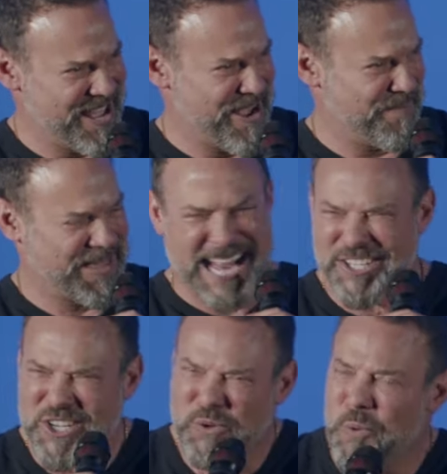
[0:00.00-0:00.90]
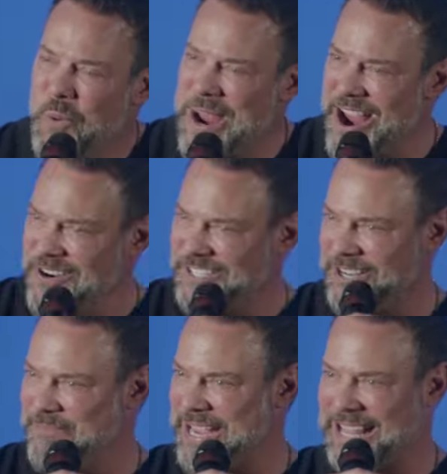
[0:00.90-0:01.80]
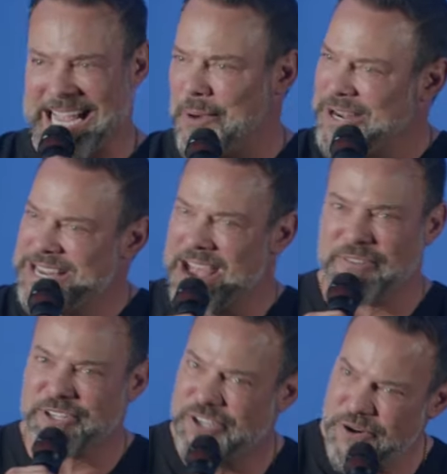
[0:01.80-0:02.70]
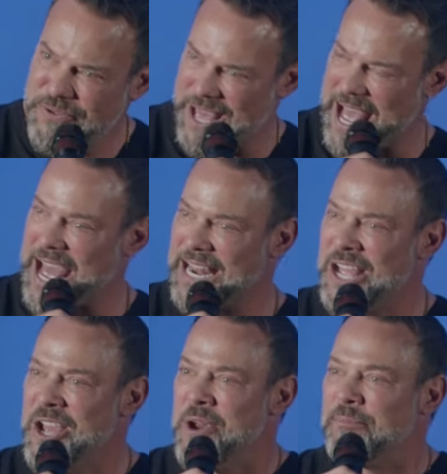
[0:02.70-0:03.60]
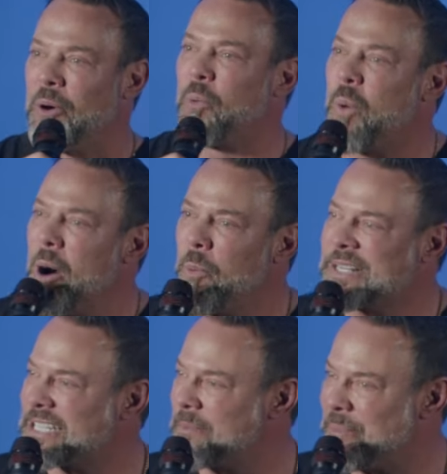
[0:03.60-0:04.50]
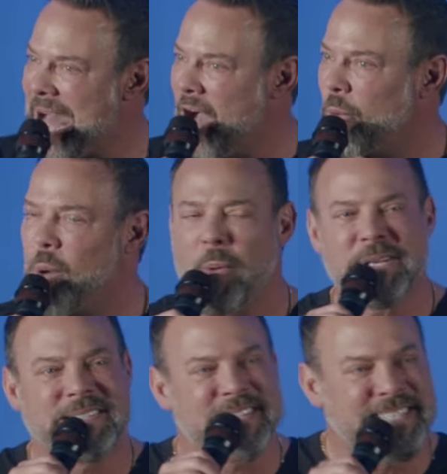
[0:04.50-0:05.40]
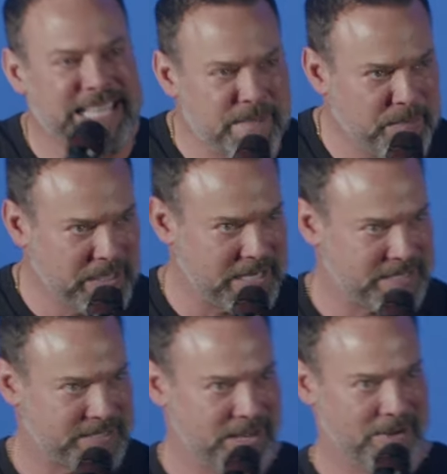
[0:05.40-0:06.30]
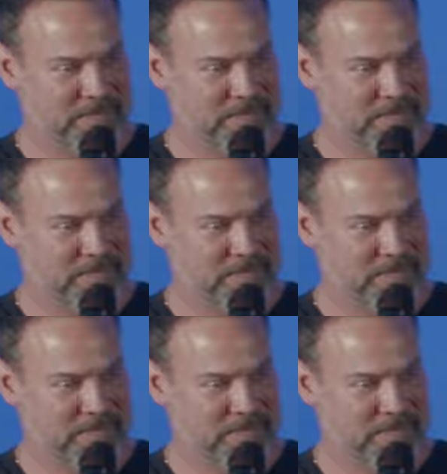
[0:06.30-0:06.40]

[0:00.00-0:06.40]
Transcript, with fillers: them. That's just weird to me. Like, I would never do that. But what was it about? What was the symbolism?